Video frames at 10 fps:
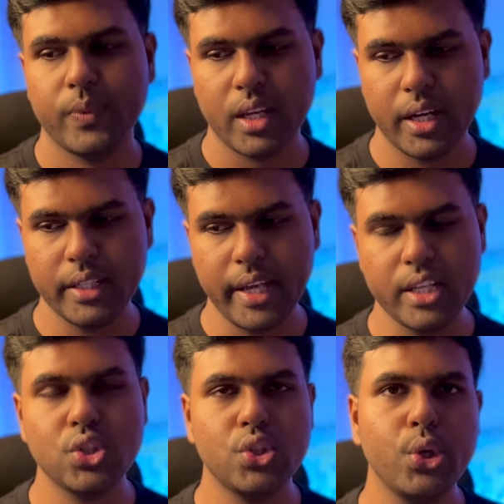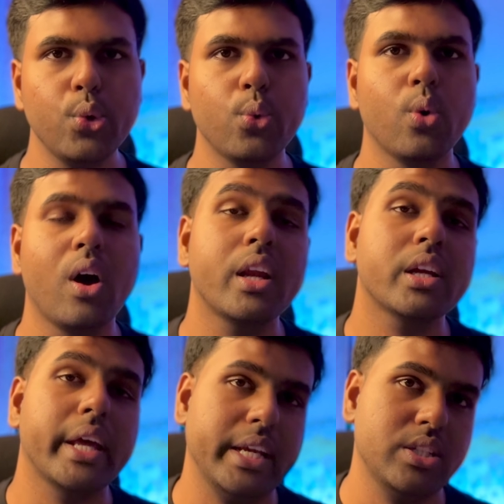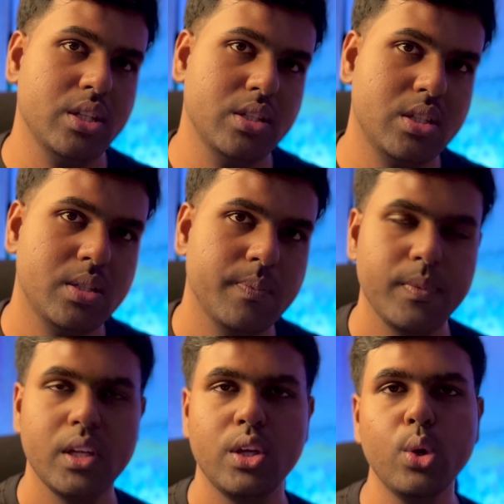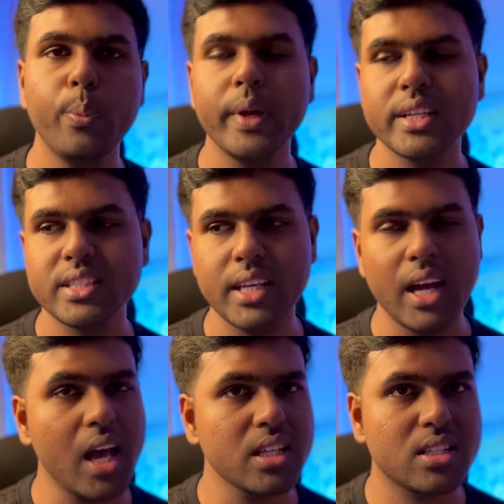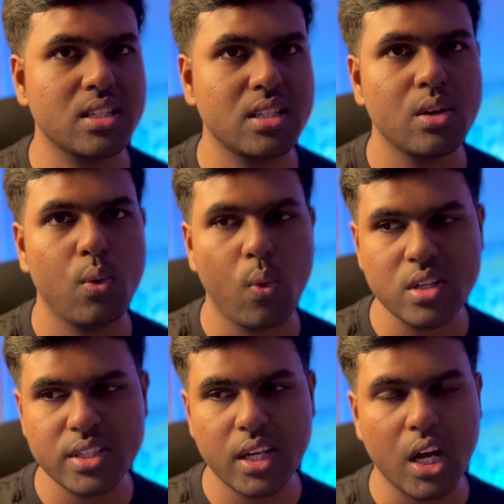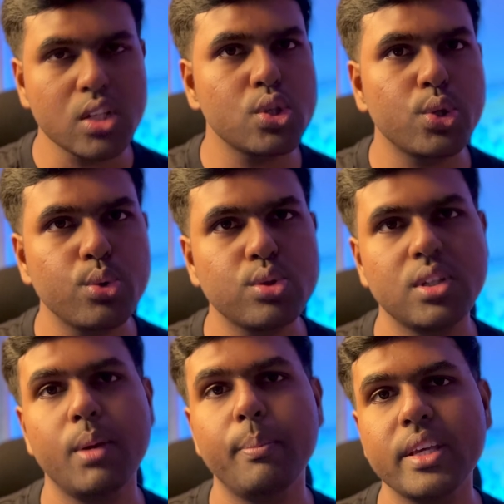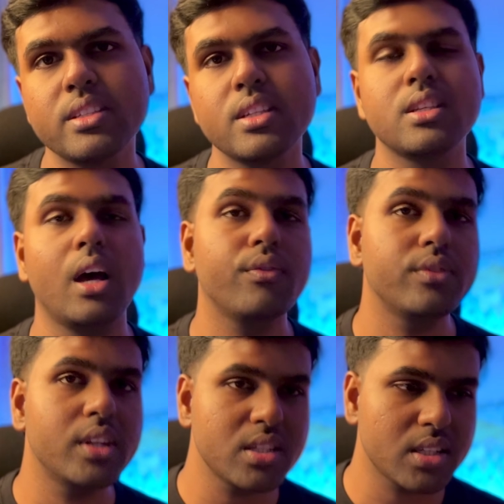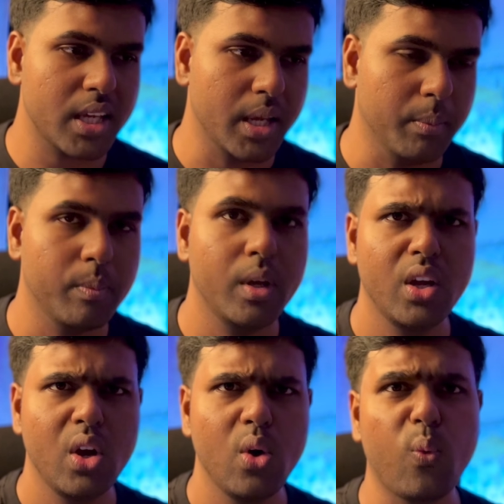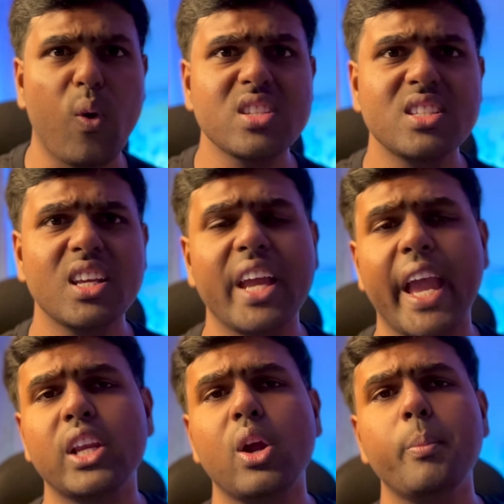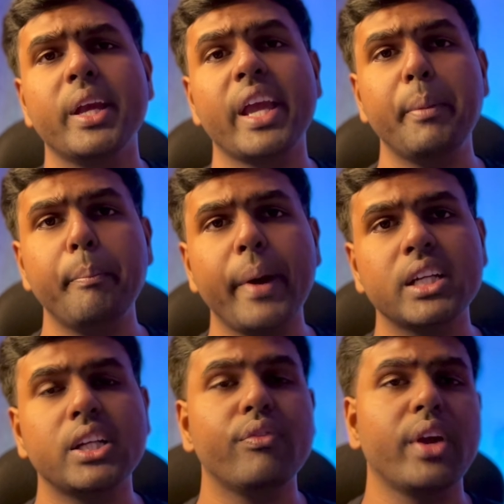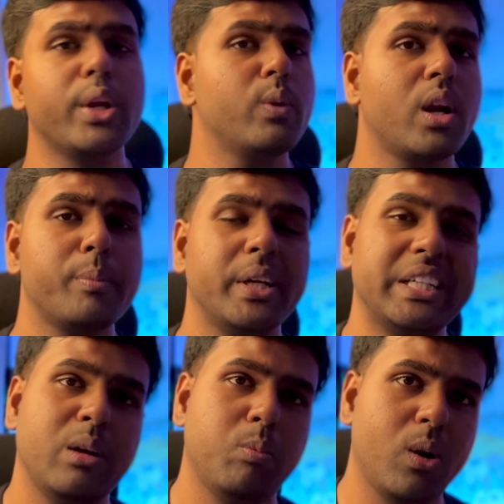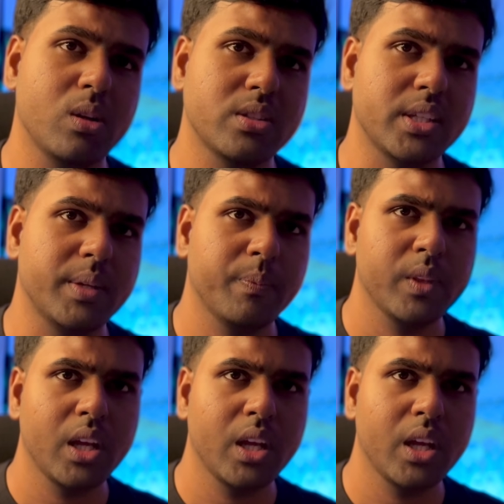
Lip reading: It tests you on connections. UPSC asks, what's the constitutional basis of this scheme? What's the economic impact of environmental policy?